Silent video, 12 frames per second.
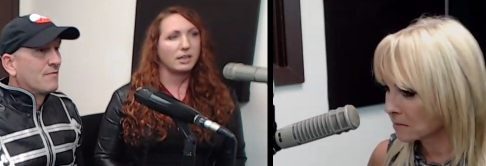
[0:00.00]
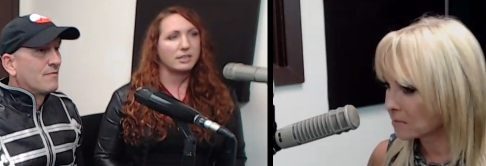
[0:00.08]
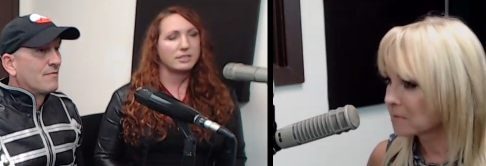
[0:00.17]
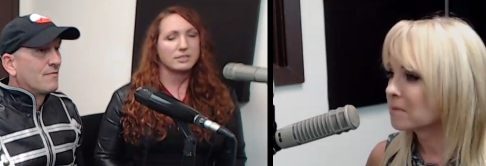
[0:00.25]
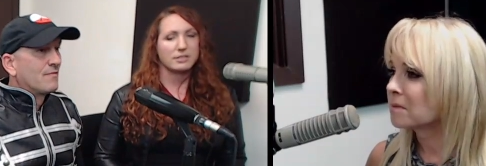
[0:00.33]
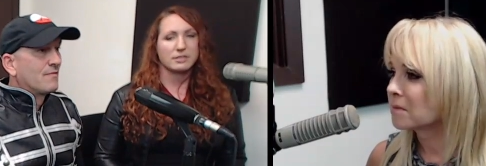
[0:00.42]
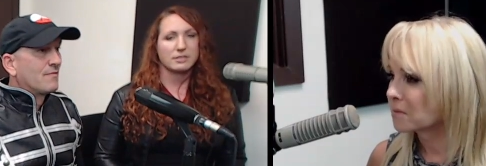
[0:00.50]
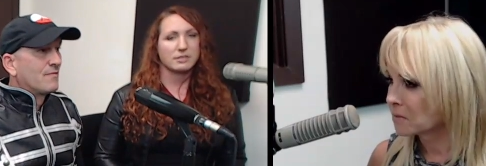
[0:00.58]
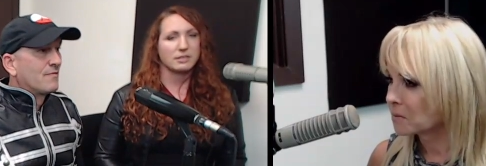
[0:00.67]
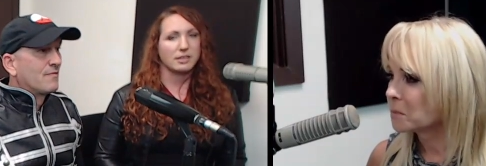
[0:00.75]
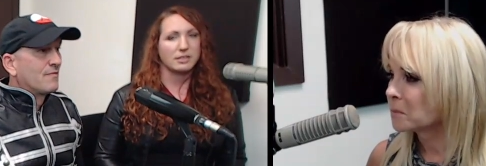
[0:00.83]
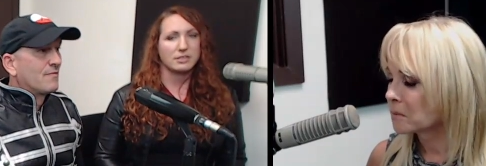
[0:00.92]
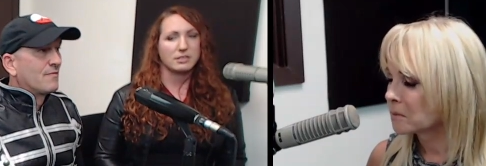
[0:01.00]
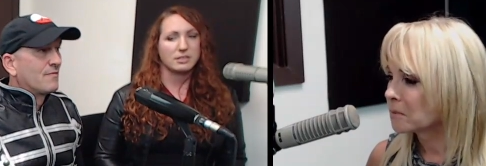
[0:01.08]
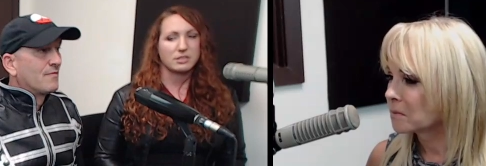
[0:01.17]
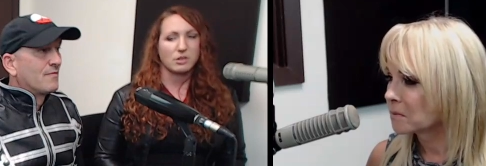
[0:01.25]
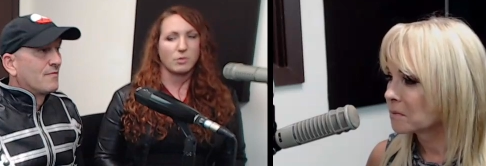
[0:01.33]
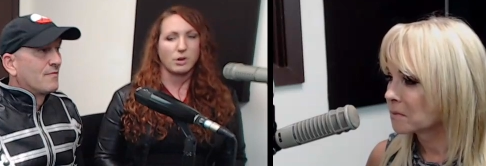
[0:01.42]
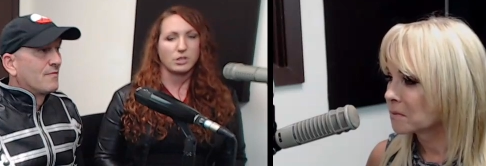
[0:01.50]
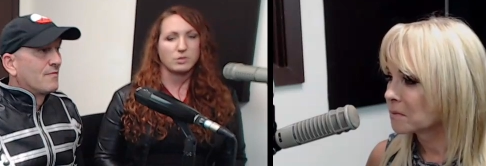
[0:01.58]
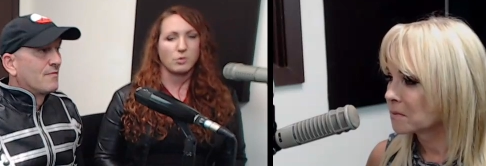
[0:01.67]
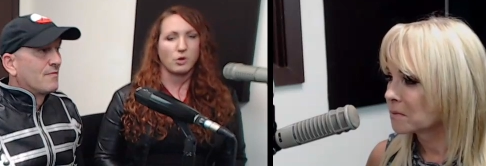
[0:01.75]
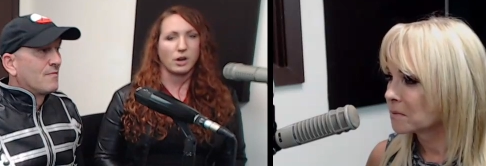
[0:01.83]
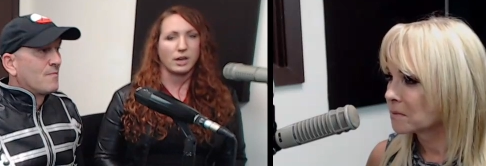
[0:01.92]
Speaker 1: It's it's just so
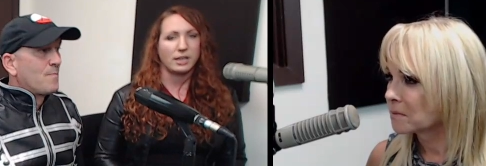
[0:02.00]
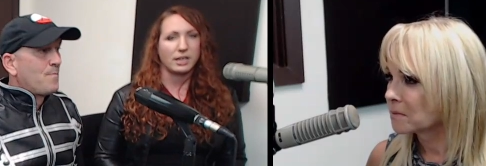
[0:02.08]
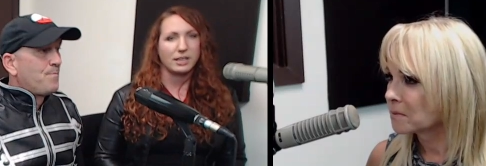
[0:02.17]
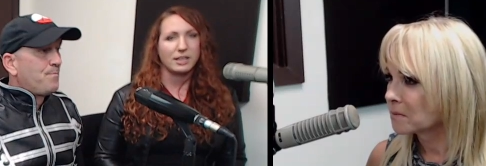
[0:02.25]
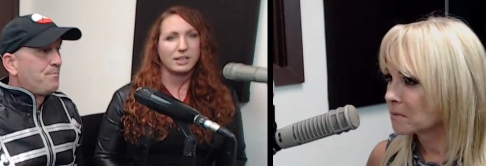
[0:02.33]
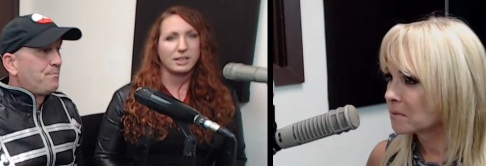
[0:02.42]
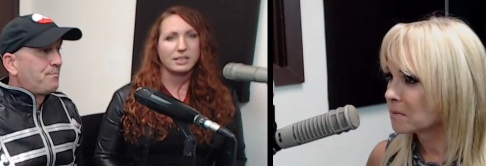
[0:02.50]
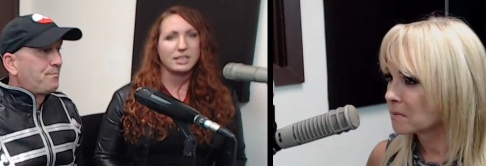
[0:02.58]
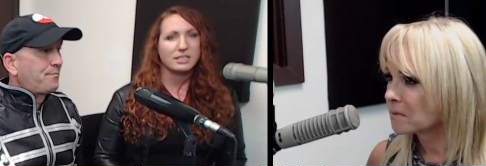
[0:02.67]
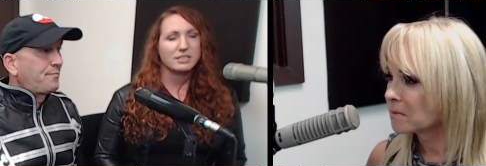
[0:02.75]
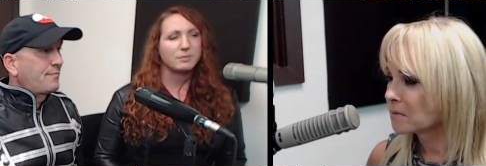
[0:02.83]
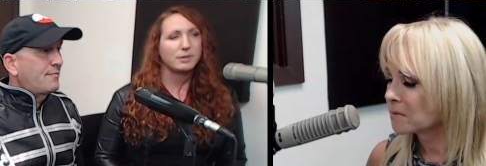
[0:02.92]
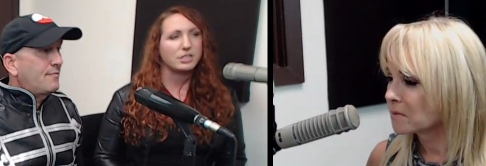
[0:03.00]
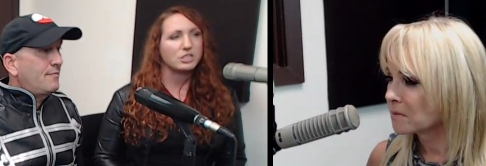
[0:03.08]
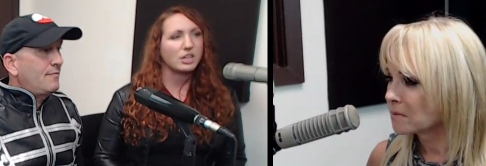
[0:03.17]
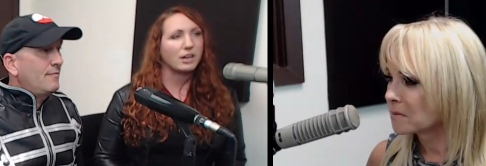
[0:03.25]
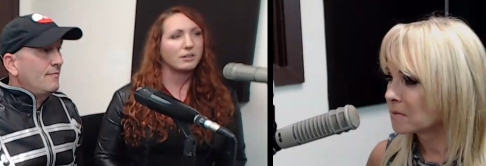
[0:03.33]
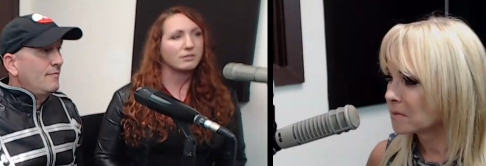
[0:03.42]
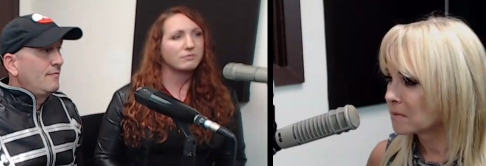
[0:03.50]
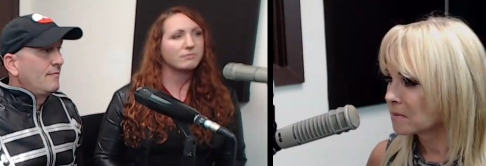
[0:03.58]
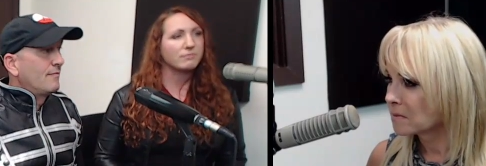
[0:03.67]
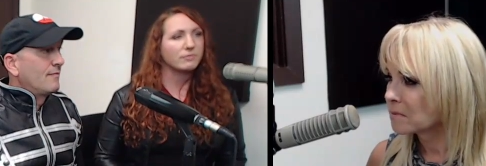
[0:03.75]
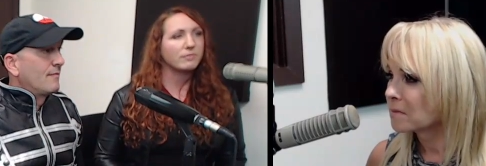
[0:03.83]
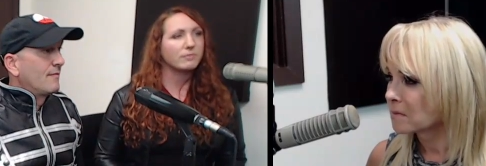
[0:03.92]
much more, and it and it needs to be shared
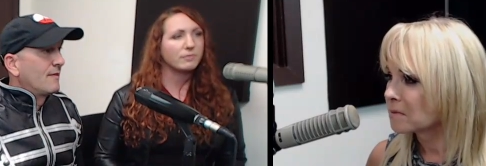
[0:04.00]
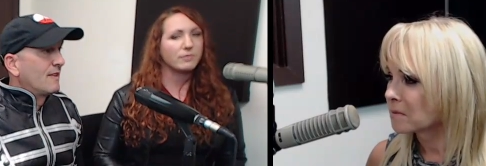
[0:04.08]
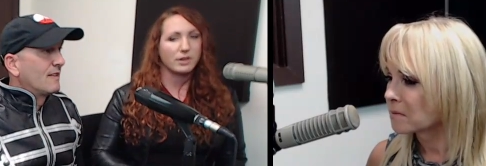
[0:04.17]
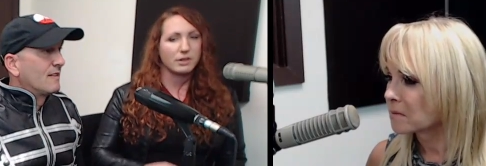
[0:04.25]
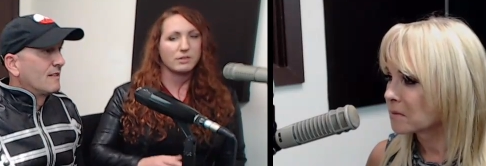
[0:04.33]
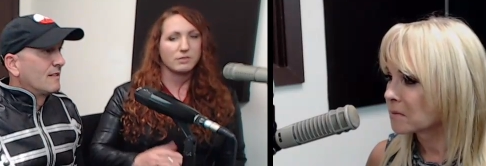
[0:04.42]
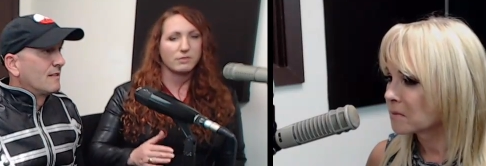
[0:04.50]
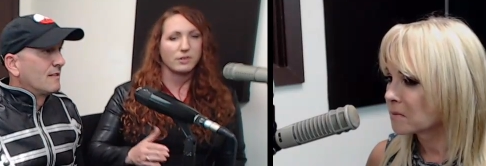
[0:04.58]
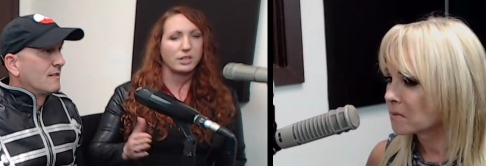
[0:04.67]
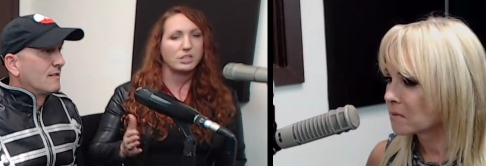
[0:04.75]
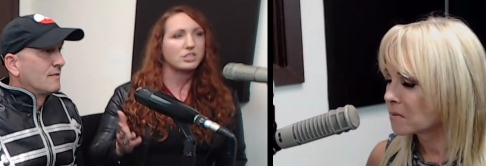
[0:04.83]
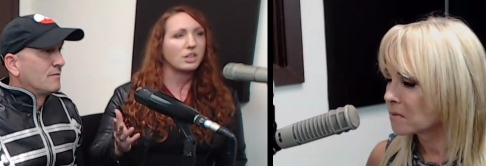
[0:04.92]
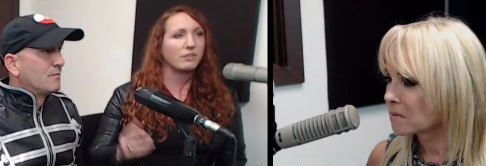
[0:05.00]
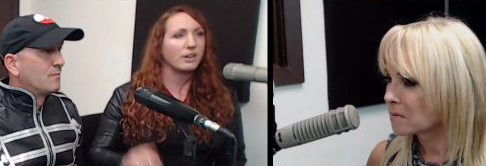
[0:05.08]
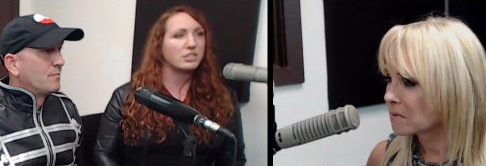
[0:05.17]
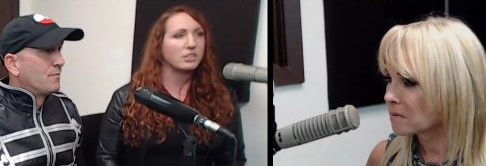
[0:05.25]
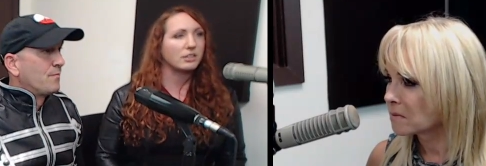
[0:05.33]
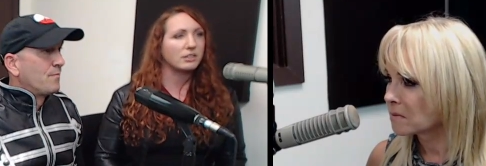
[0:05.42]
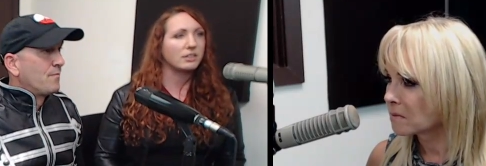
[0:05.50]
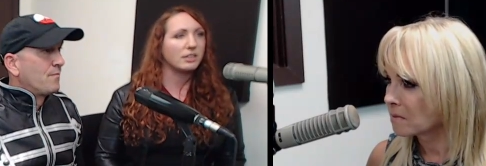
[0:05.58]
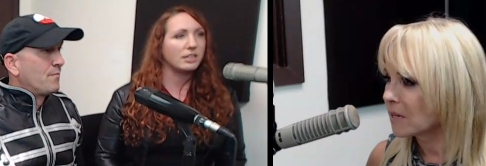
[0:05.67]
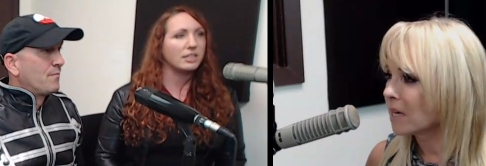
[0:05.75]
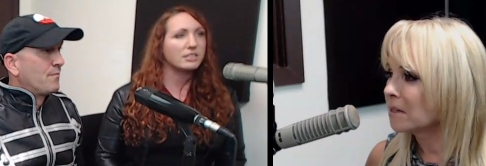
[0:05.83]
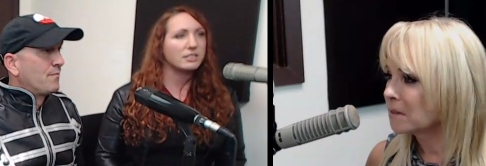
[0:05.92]
for each generation.
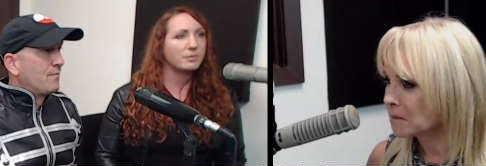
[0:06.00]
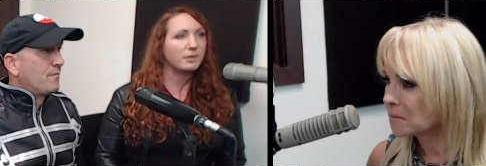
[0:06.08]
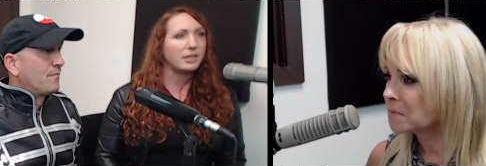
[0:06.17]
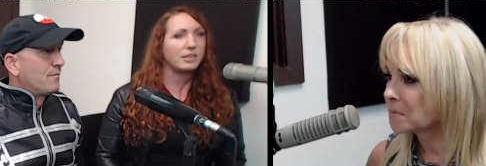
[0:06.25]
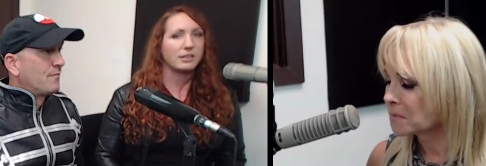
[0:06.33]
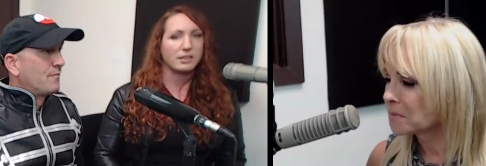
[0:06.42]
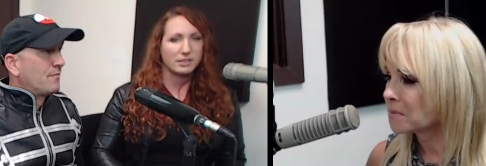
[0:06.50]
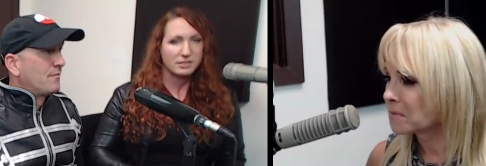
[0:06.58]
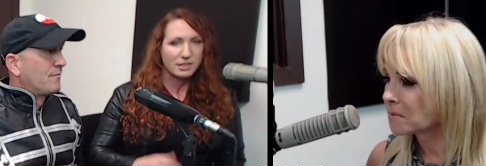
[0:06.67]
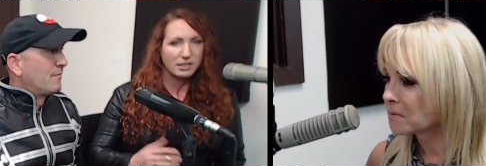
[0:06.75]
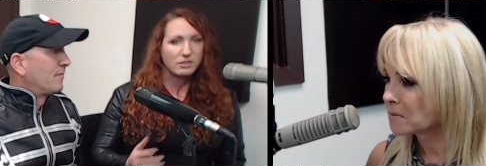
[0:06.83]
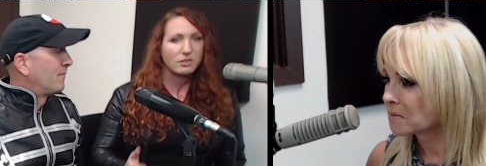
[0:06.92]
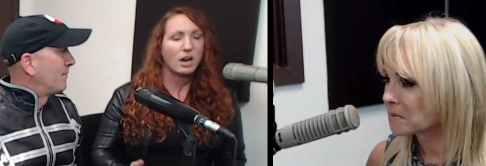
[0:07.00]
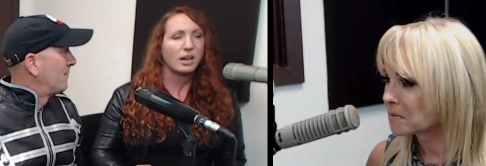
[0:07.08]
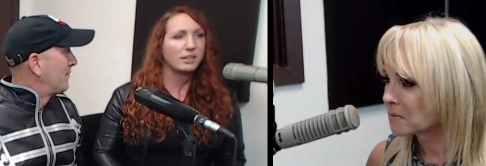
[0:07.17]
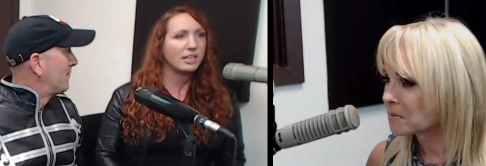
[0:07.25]
It yeah. needs to be continued on, and